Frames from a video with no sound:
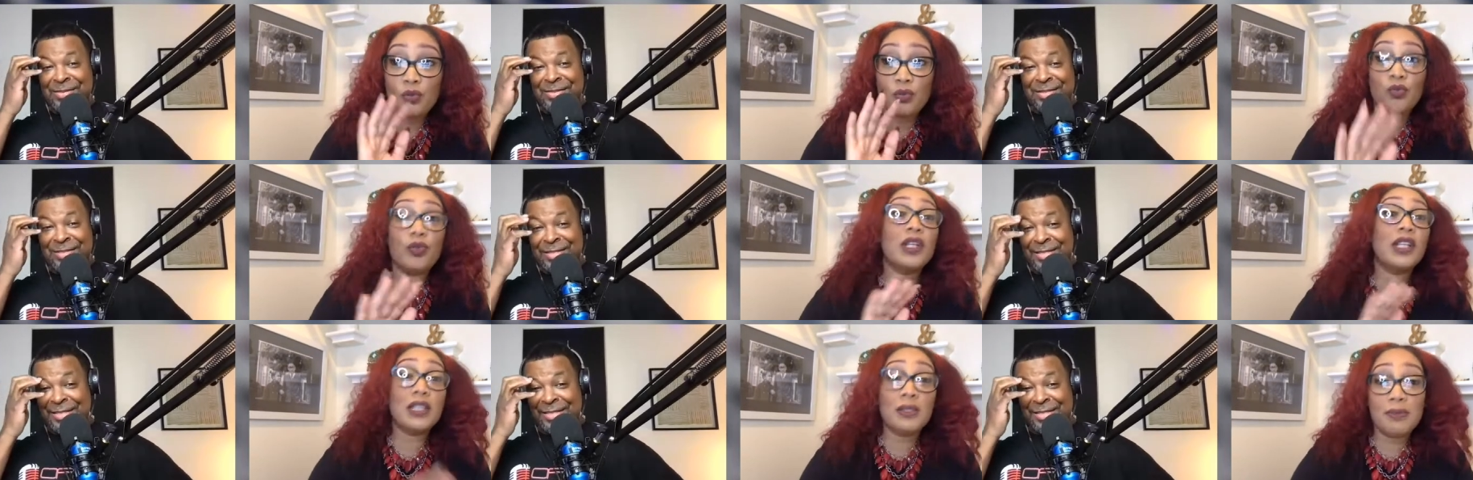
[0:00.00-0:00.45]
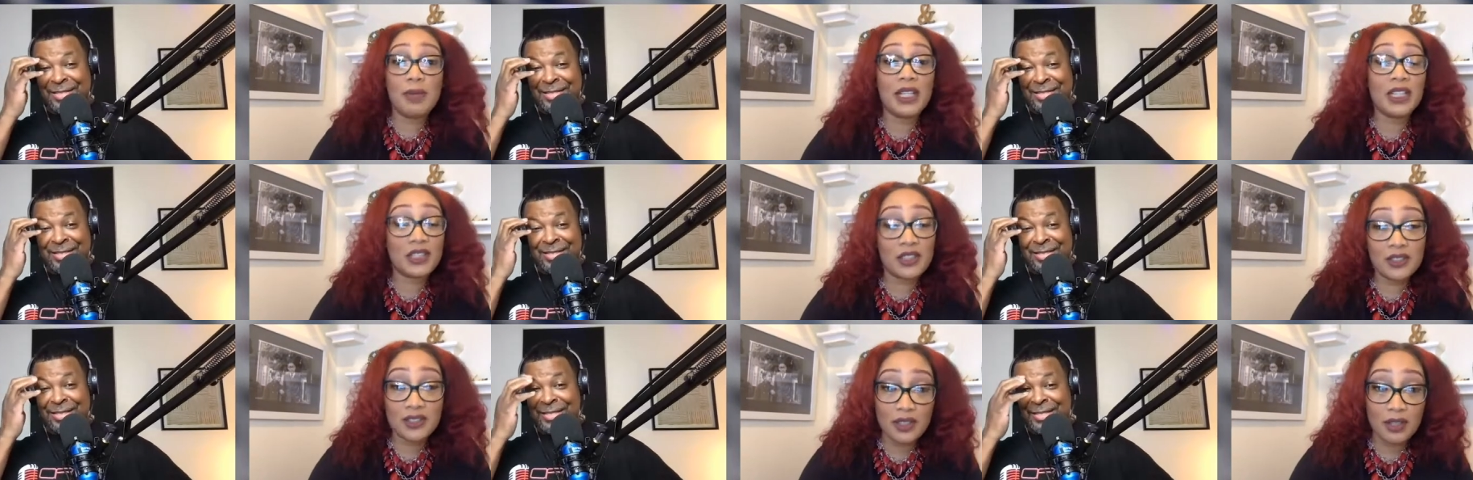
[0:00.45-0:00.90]
Speaker 1: really
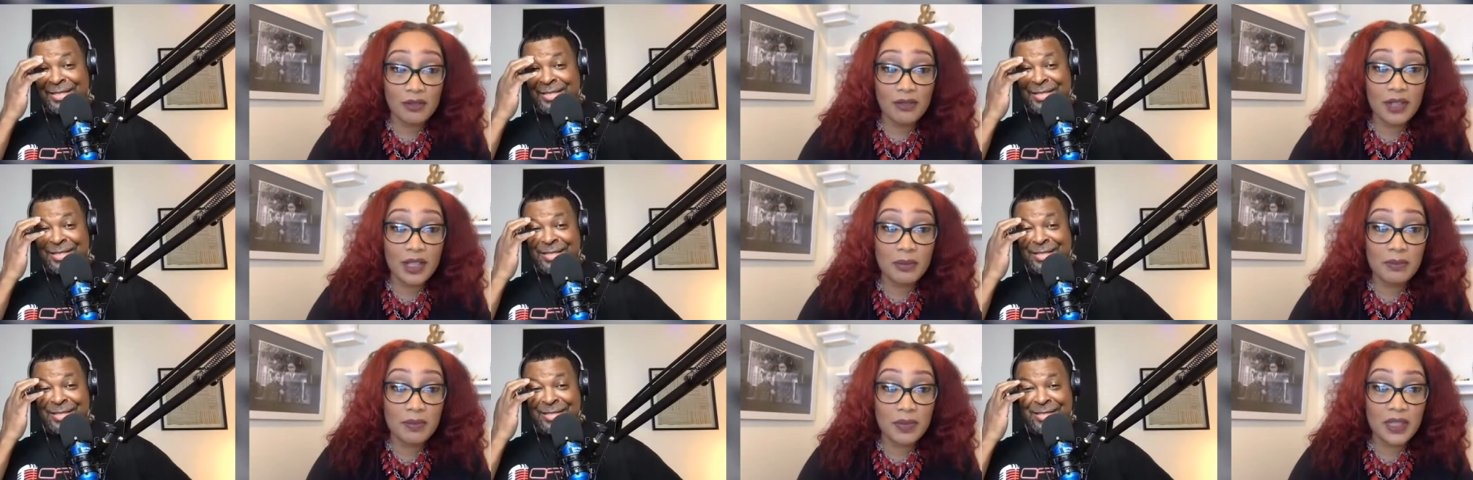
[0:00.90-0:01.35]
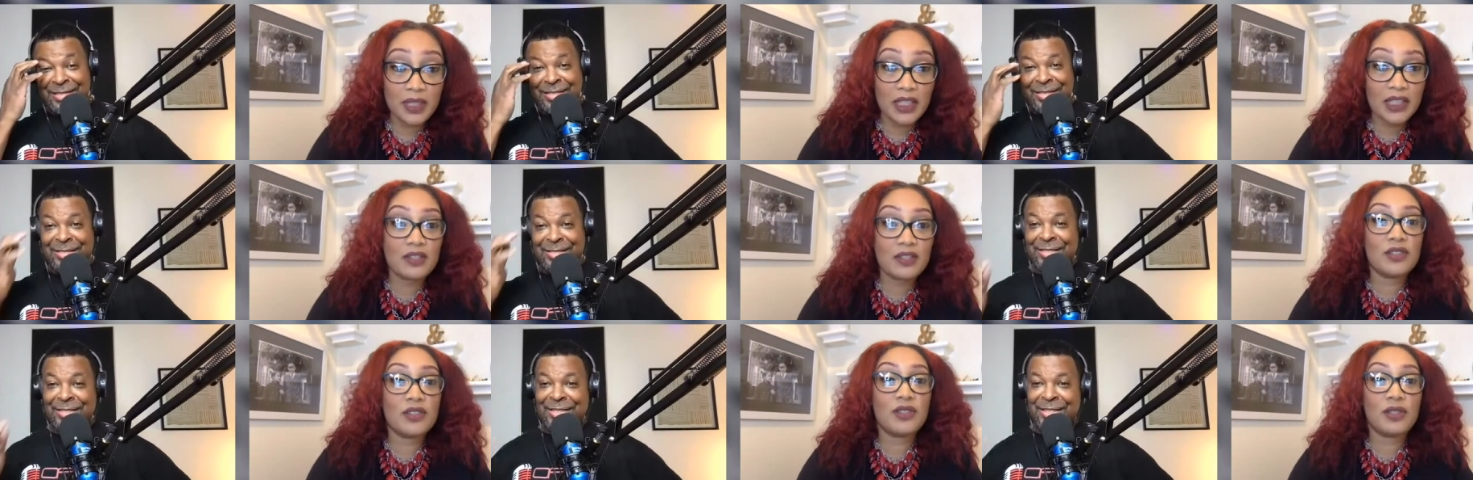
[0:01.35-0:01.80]
mess yourself up
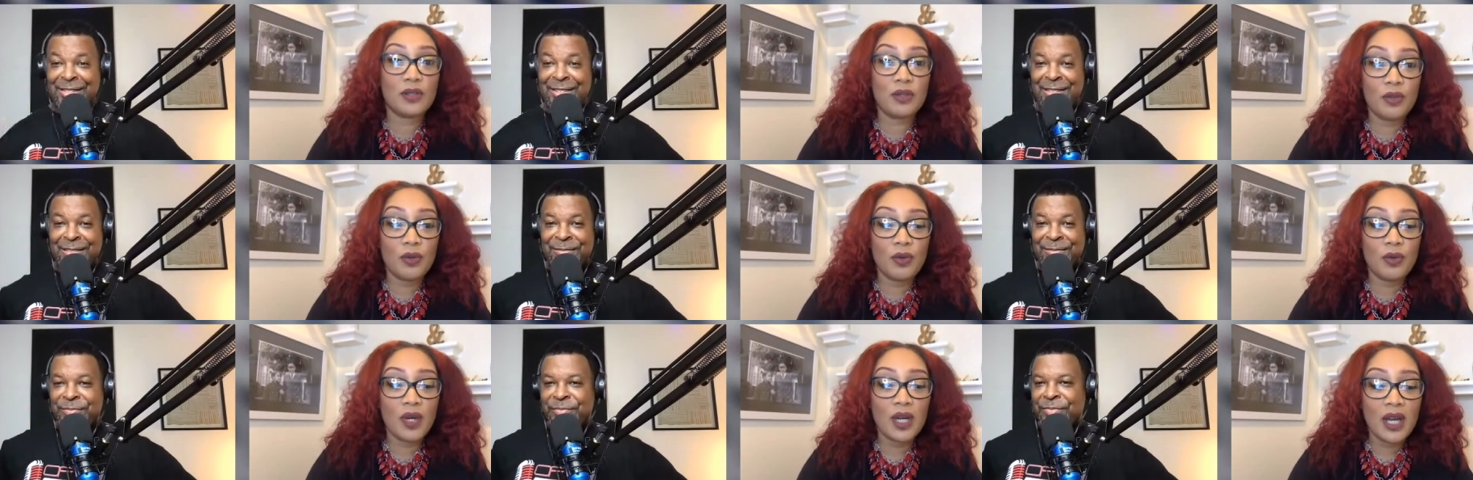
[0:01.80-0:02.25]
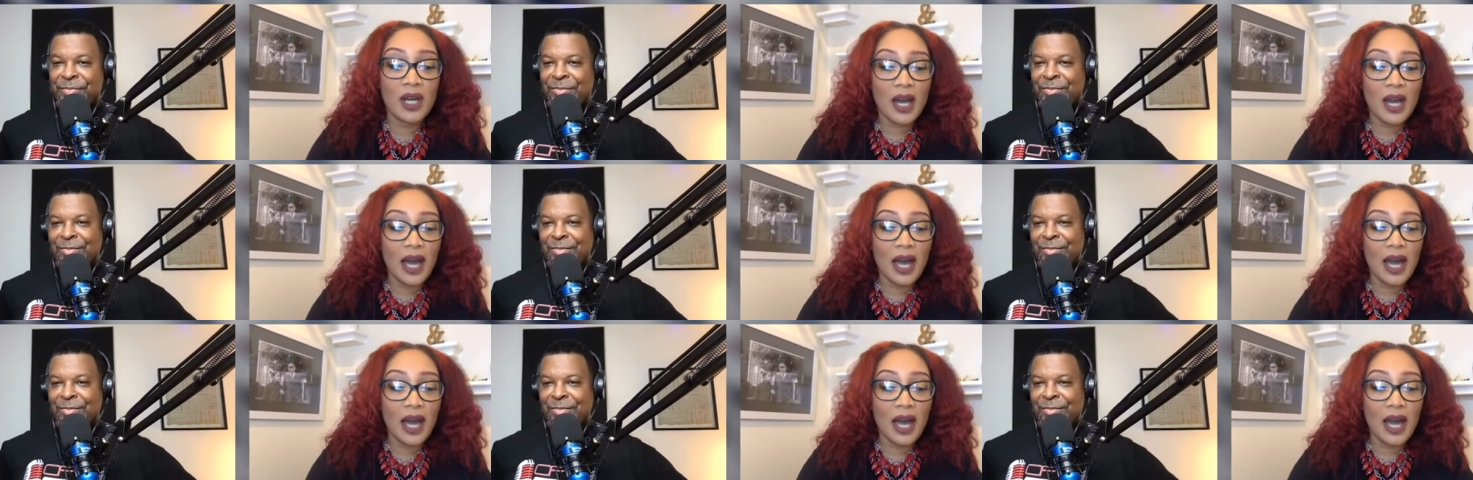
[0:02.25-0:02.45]
and so